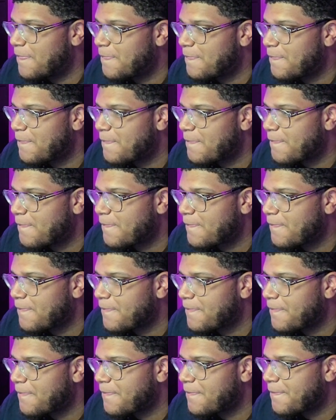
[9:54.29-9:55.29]

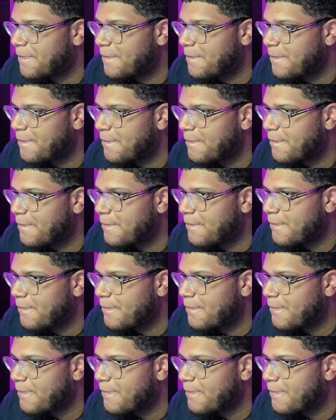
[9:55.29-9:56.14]
[no speech]